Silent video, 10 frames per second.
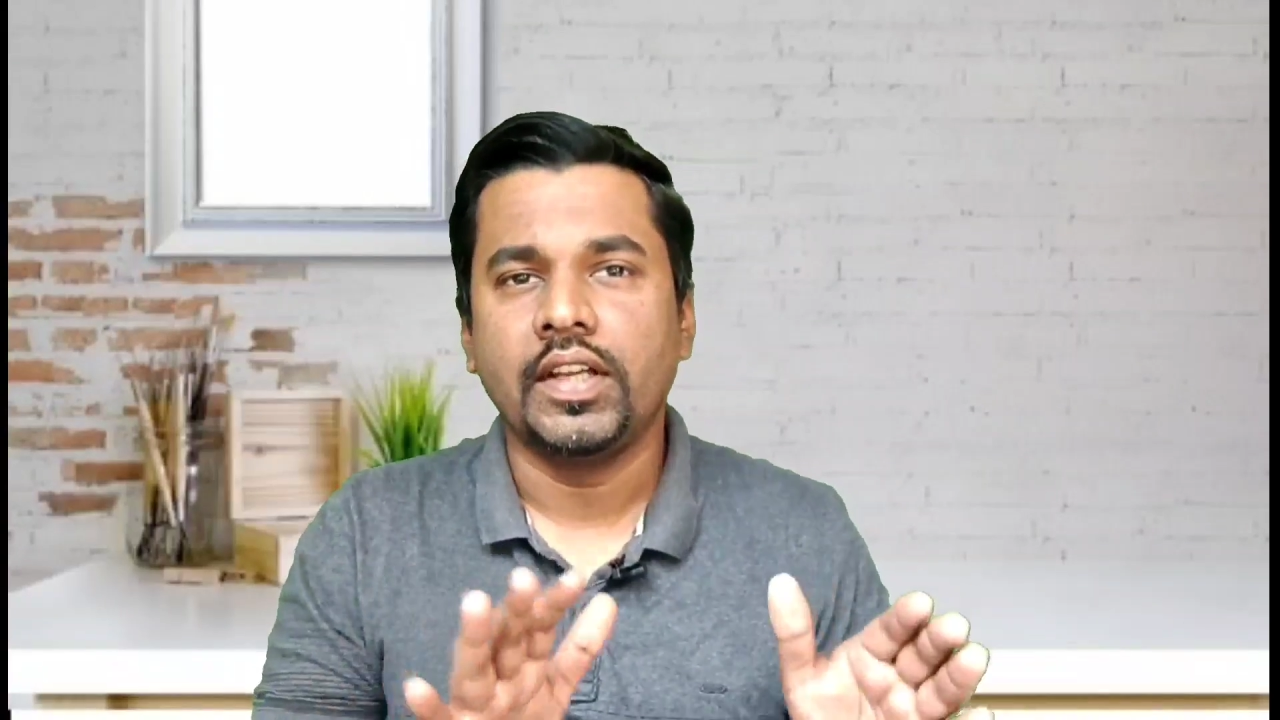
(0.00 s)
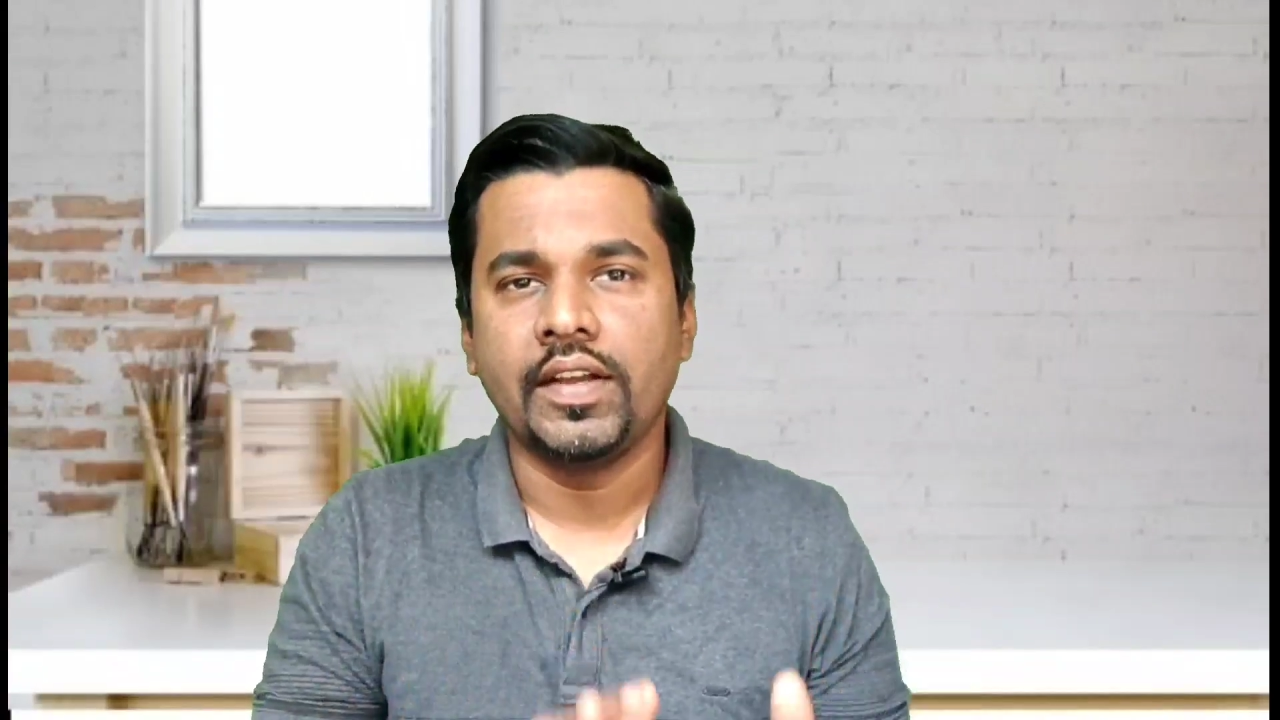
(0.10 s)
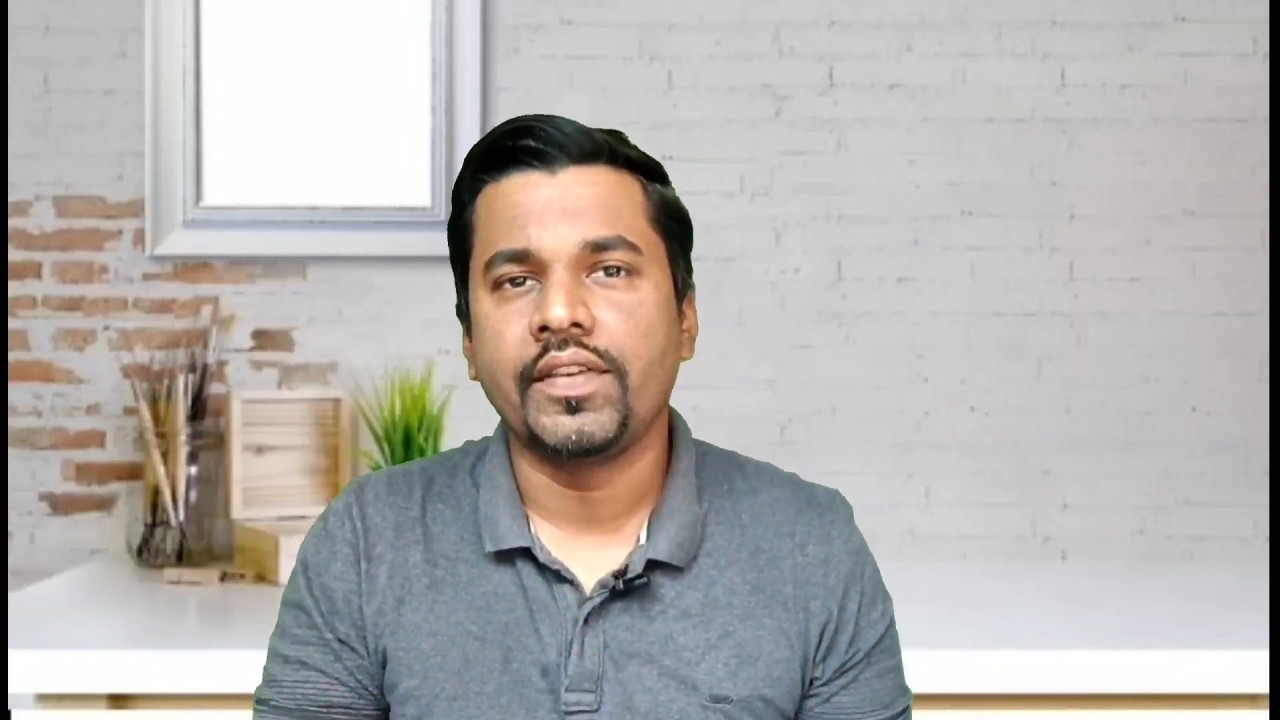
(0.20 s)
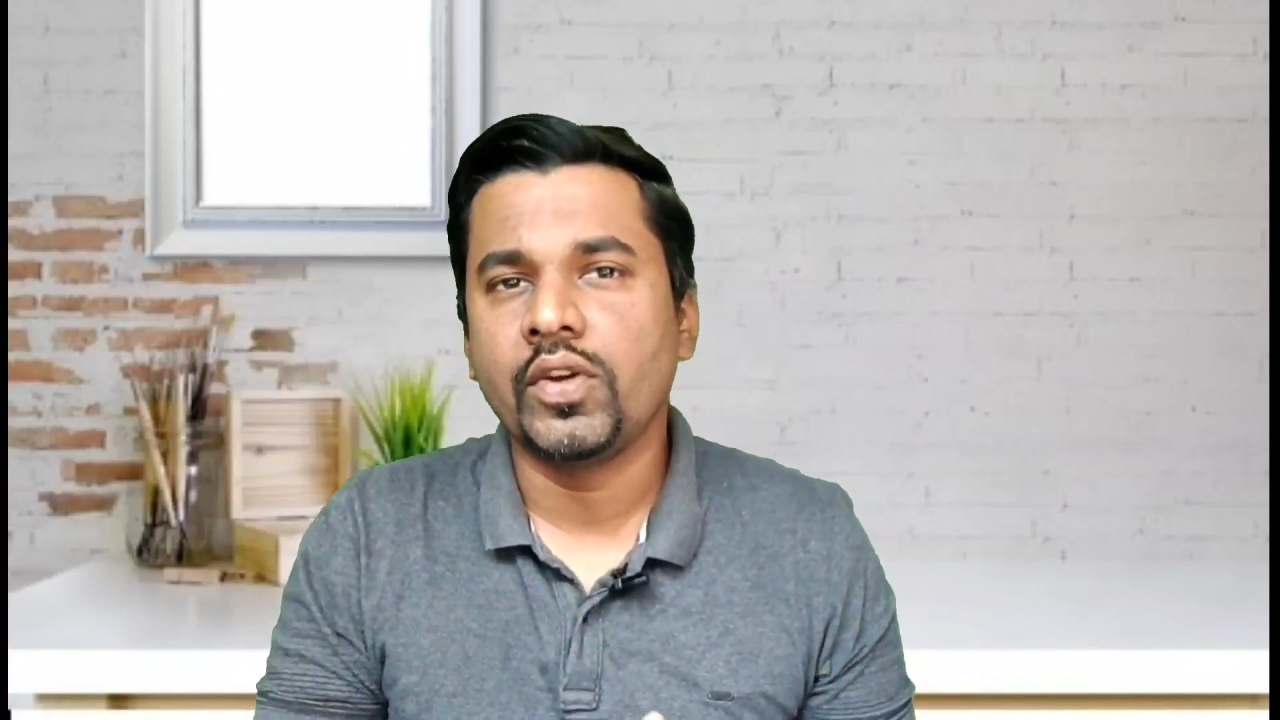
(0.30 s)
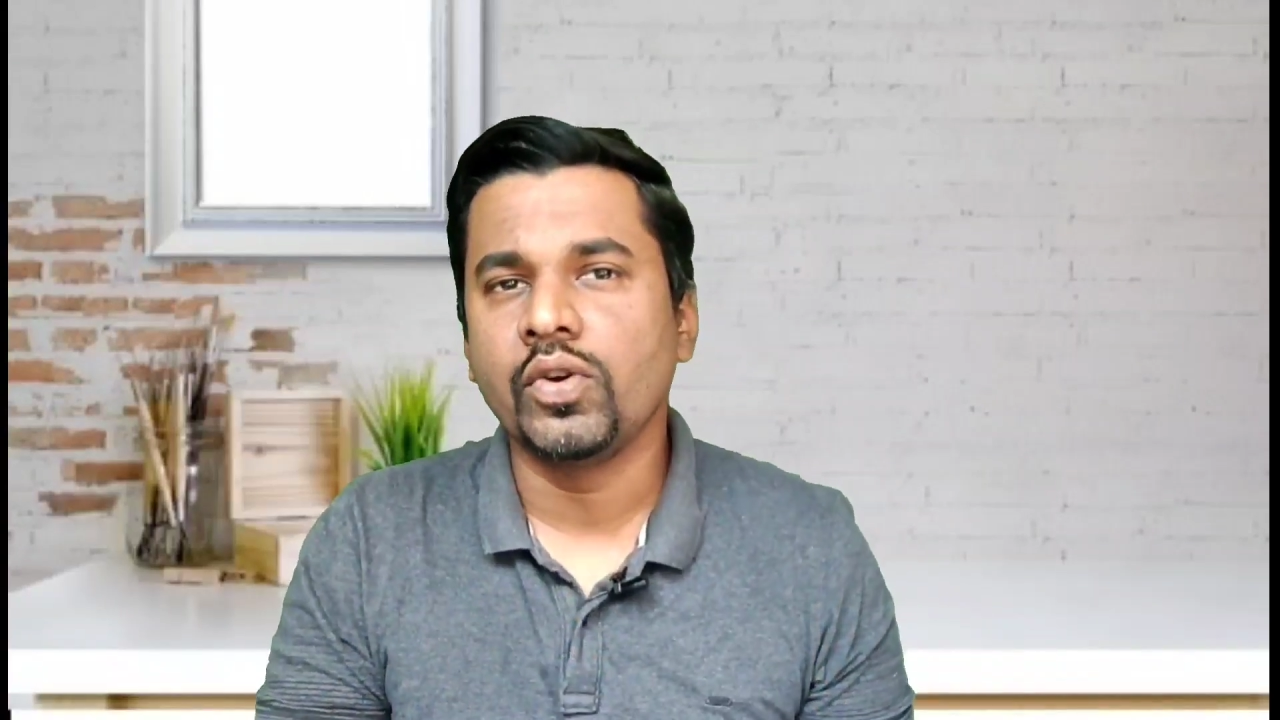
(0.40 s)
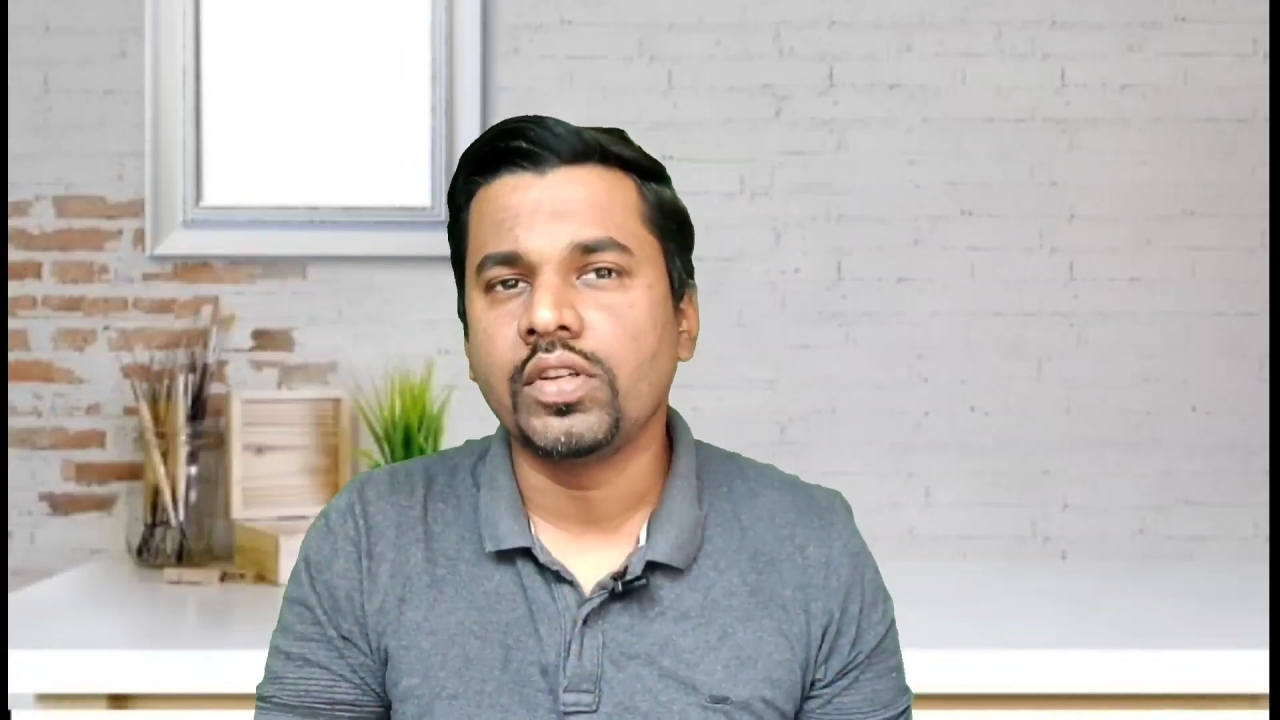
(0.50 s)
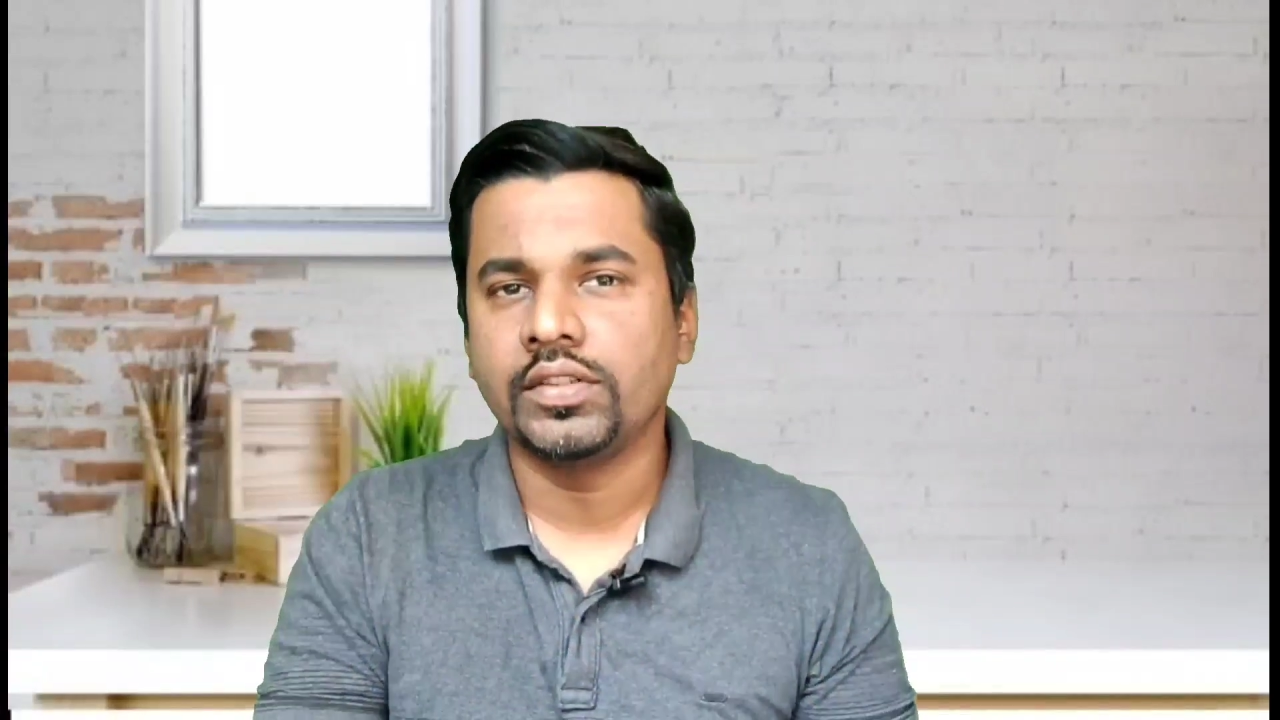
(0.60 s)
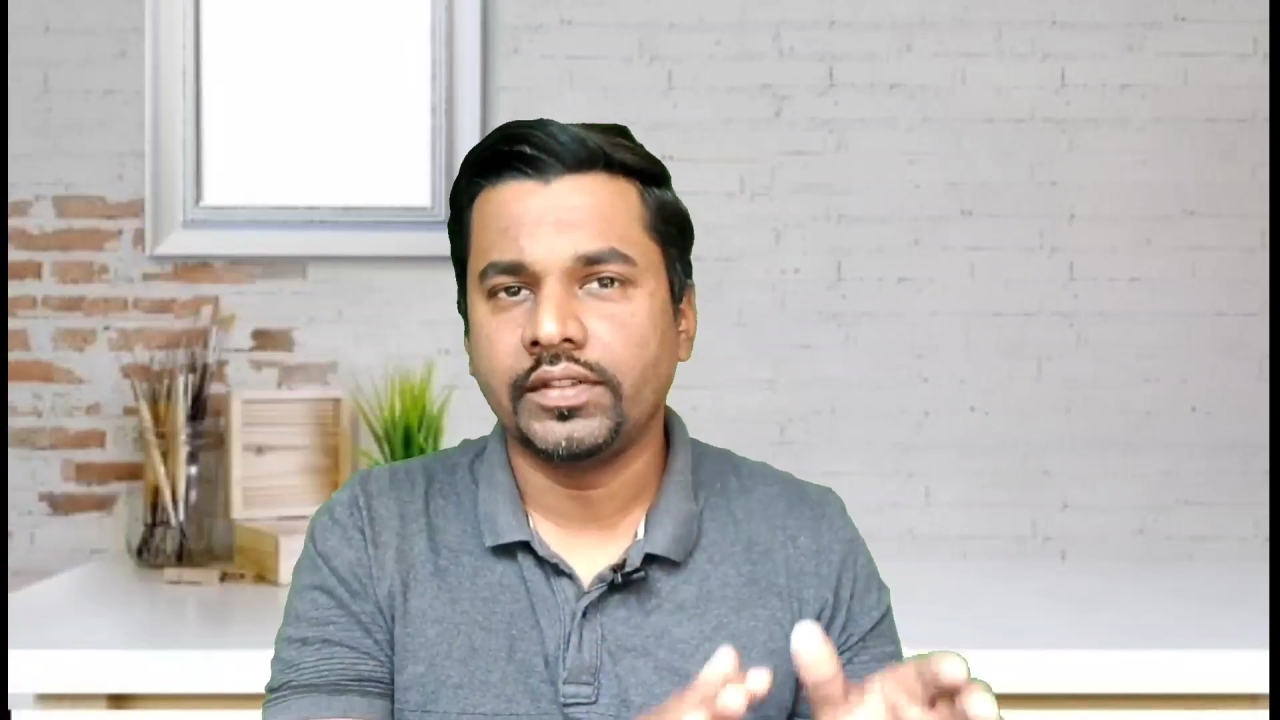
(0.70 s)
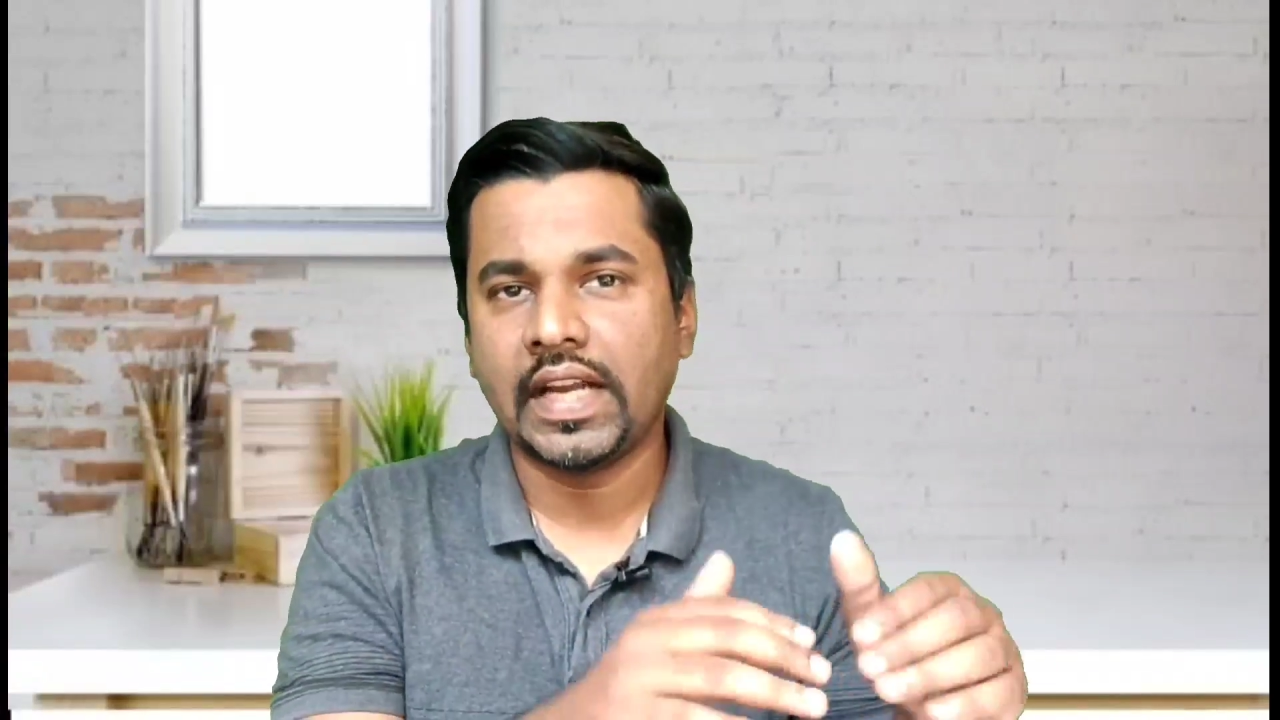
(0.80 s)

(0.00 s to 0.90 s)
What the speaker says: Every hook